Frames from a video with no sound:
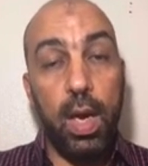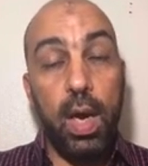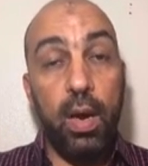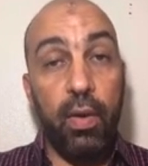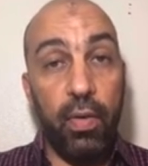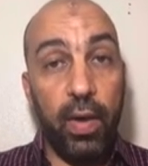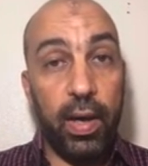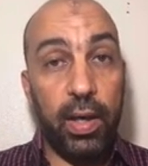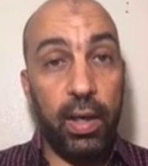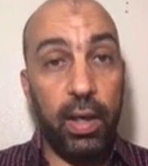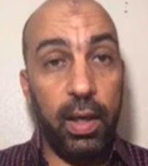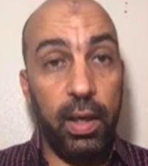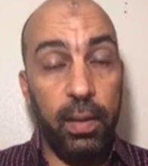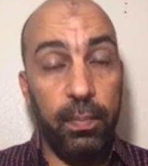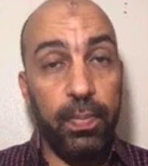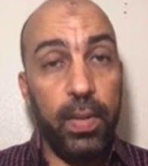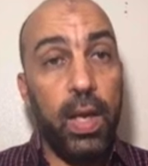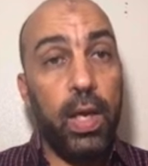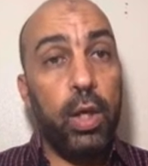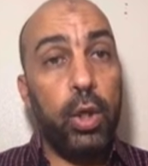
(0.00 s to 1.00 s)
Finally,
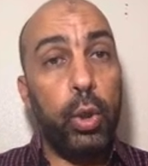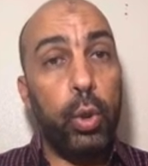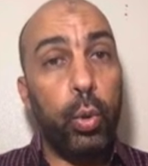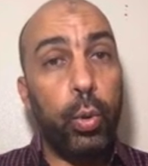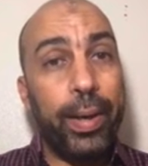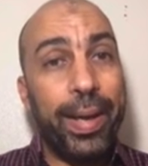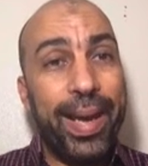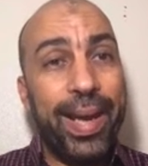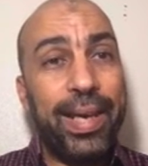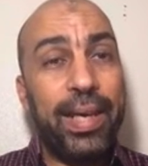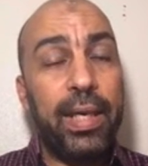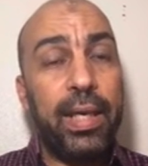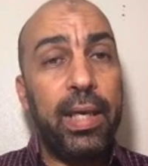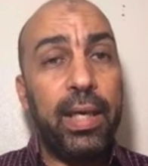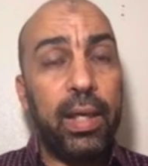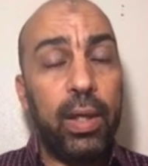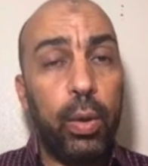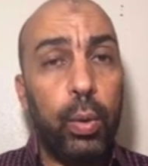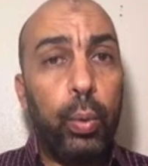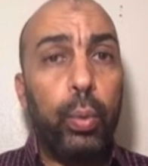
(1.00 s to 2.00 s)
you can
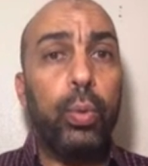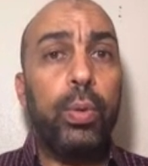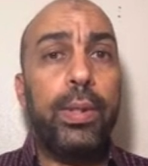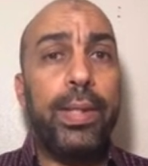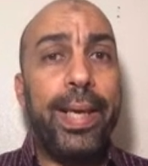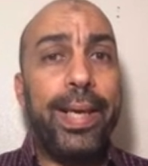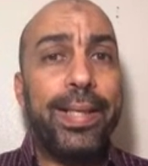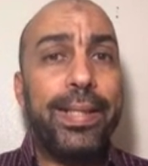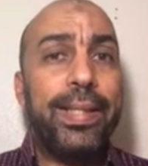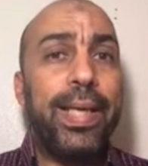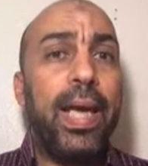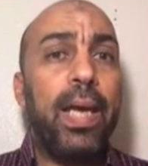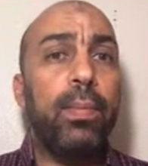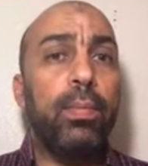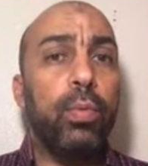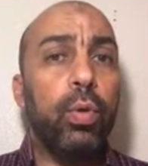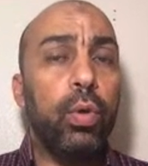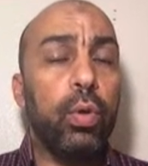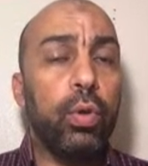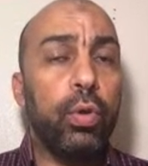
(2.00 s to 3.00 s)
include the exam
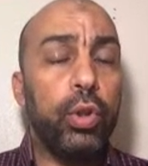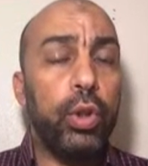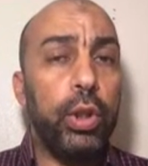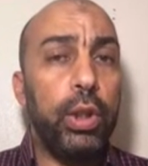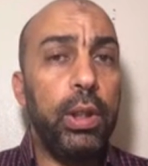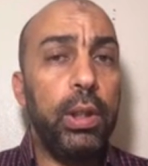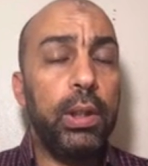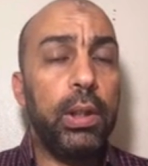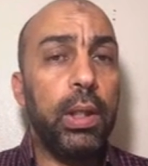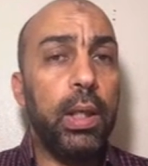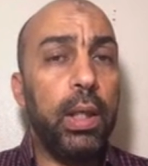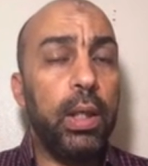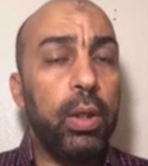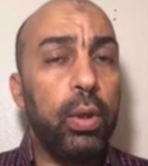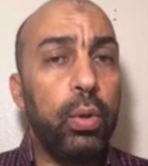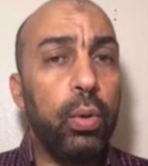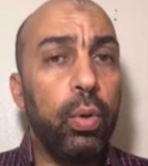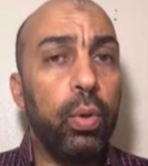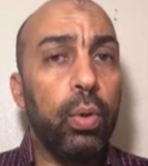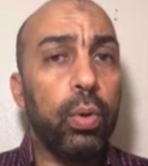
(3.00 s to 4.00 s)
worksheet in
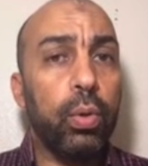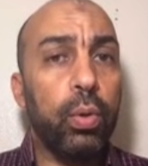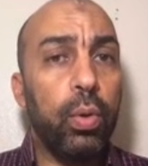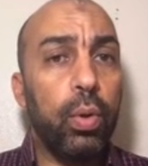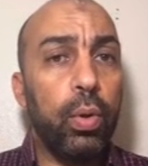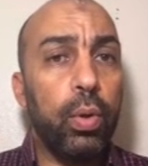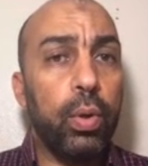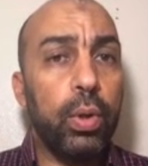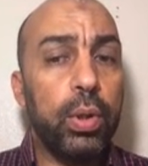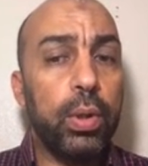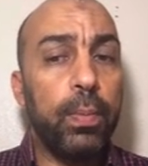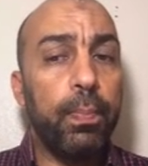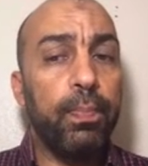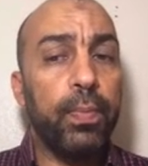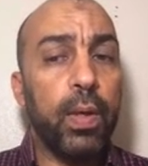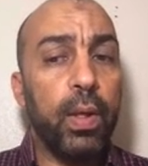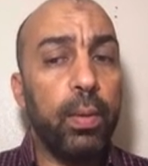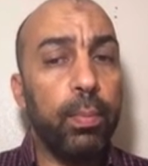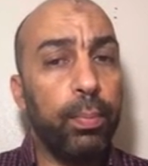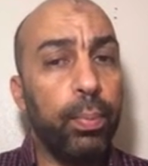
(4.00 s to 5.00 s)
your course
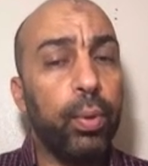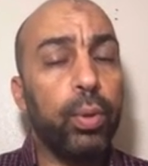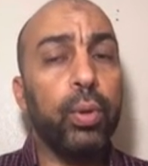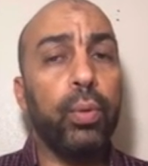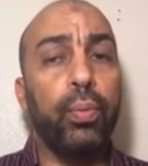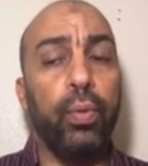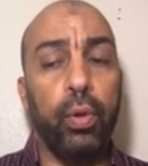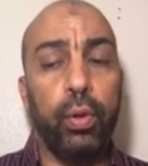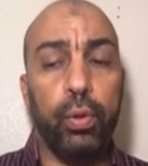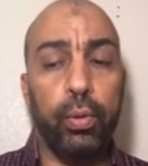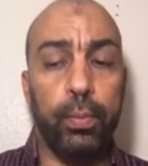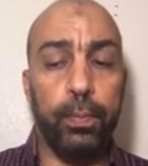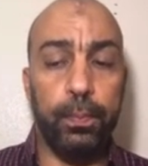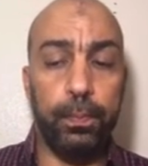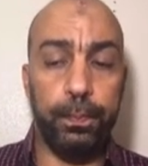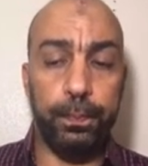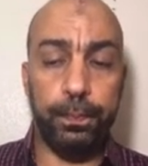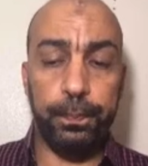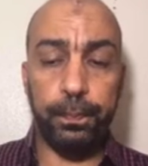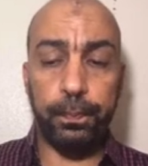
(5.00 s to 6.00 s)
portfolio.
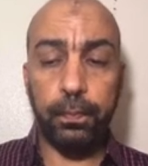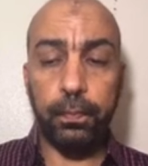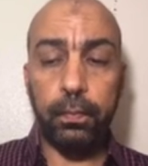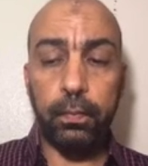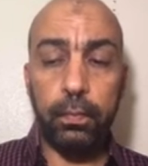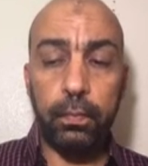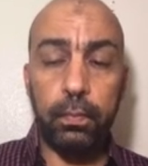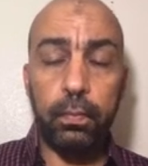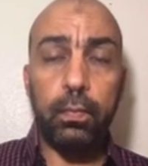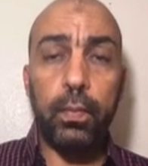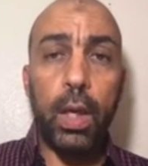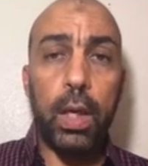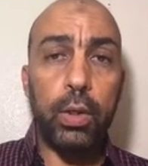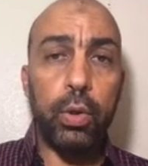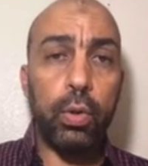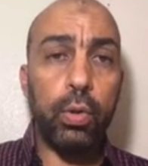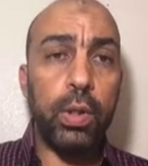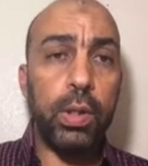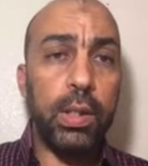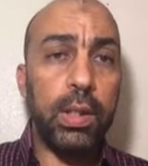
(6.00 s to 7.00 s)

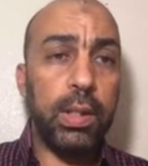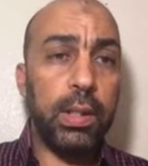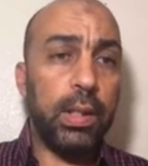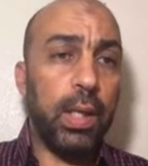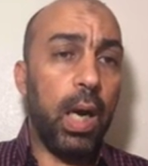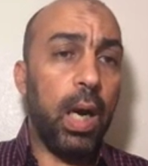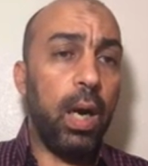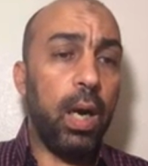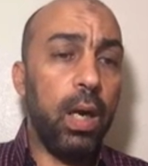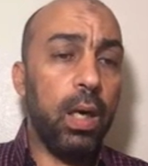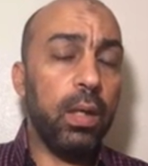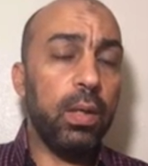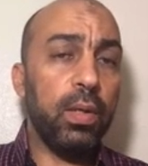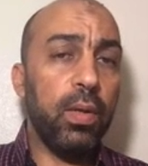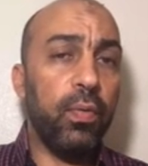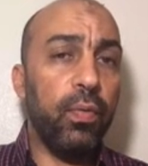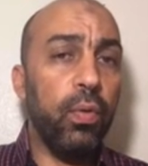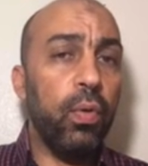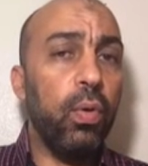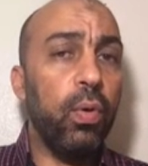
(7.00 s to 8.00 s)
So these are the
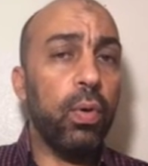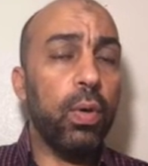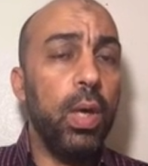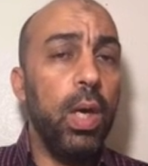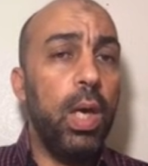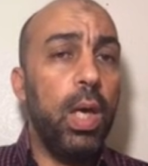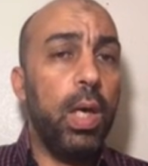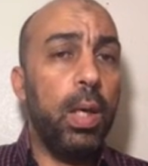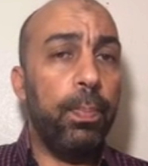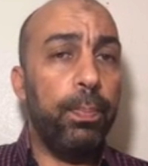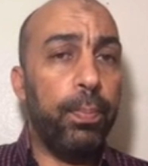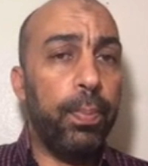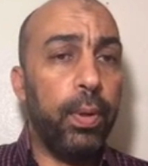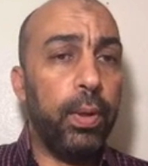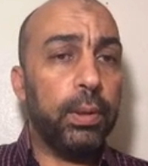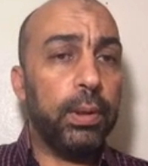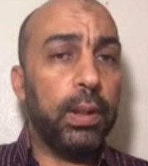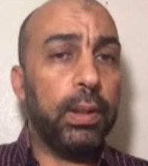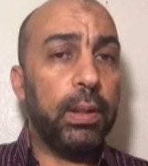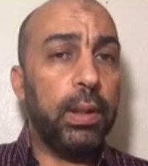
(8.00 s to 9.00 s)
4
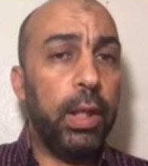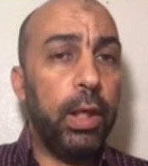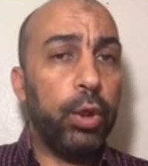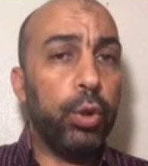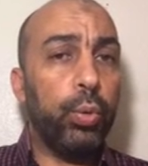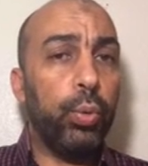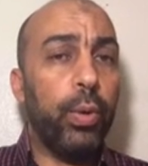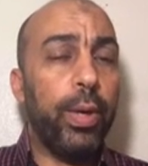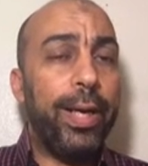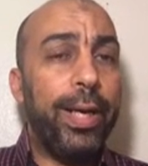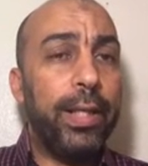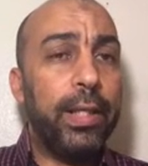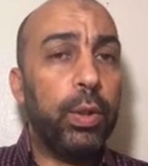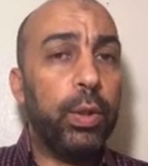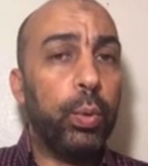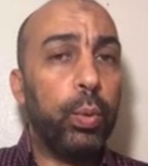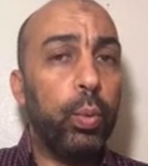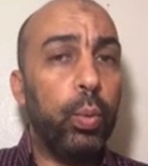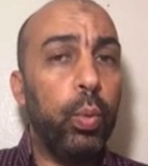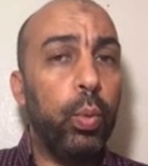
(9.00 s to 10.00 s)
important issues related
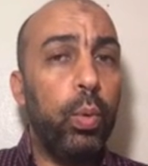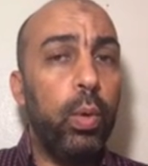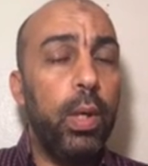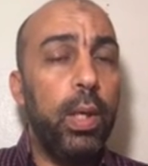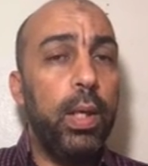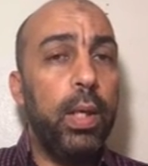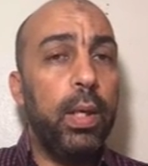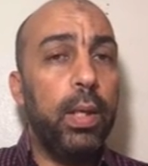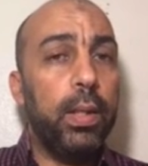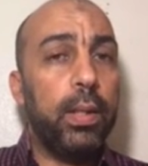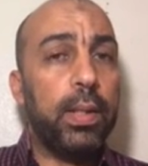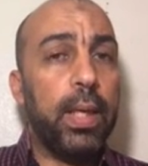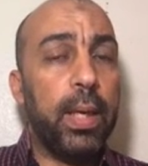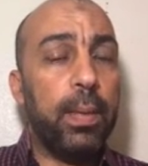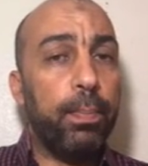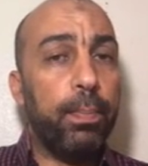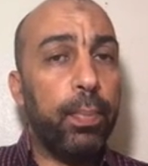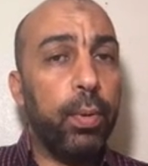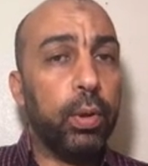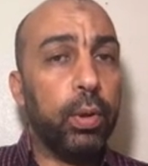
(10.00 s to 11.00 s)
to the
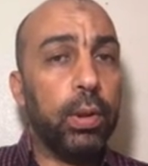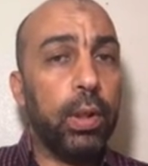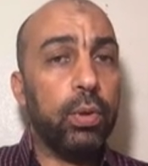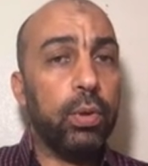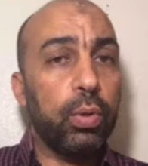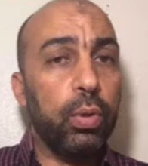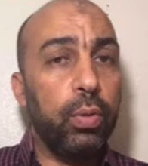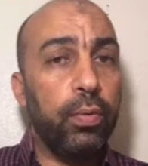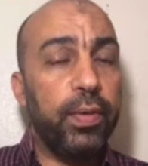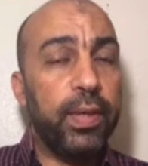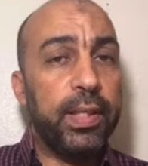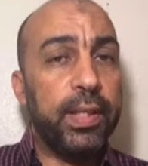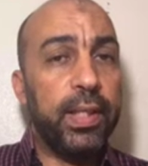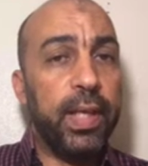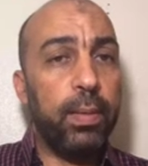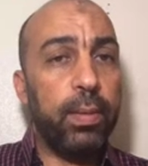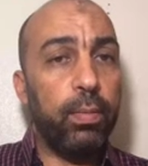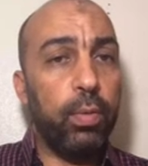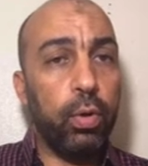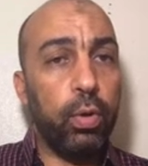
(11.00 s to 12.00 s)
importance of
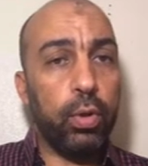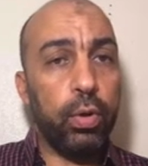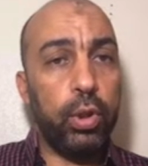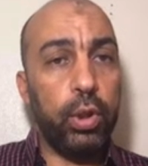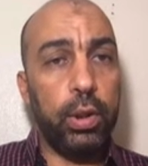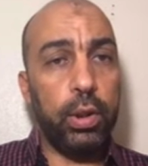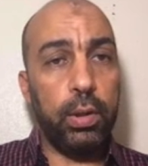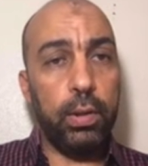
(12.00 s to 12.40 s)
exam worksheet.